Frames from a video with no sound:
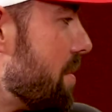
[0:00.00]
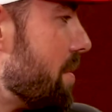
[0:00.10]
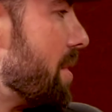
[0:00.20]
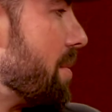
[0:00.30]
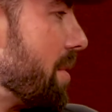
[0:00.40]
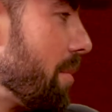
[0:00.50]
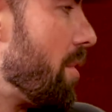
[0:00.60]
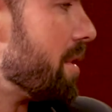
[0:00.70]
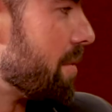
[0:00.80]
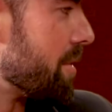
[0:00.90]
one
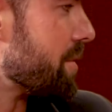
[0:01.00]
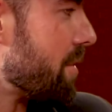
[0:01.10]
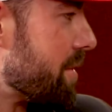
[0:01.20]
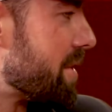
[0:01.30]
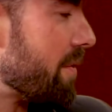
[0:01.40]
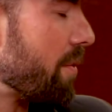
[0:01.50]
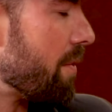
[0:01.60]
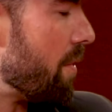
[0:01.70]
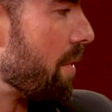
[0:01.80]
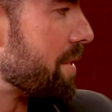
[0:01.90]
of the original cars, that Ford
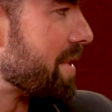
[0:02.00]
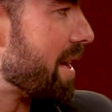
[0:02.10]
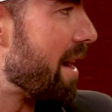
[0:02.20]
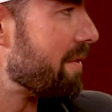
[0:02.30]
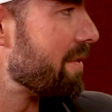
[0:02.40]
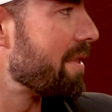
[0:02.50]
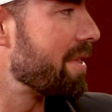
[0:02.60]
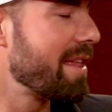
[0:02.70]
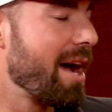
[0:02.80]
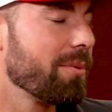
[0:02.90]
Focus that you had,
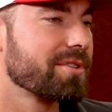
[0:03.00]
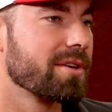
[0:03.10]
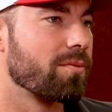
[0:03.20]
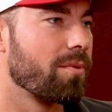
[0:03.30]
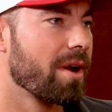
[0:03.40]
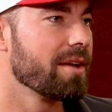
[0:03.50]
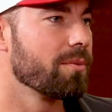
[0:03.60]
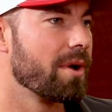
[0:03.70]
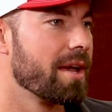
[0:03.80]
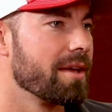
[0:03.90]
that was like right
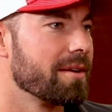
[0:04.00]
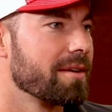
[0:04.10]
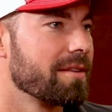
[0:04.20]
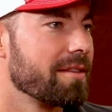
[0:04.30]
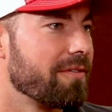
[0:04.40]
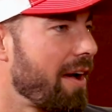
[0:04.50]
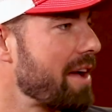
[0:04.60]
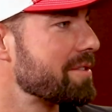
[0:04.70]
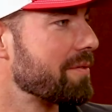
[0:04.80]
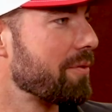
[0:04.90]
when the
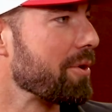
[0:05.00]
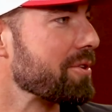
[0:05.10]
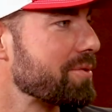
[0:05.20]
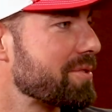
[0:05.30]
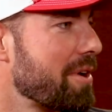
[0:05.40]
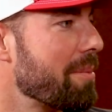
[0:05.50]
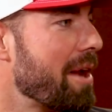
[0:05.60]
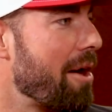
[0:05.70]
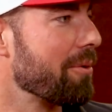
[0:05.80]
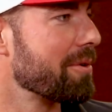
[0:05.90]
Fast and Furious was coming out.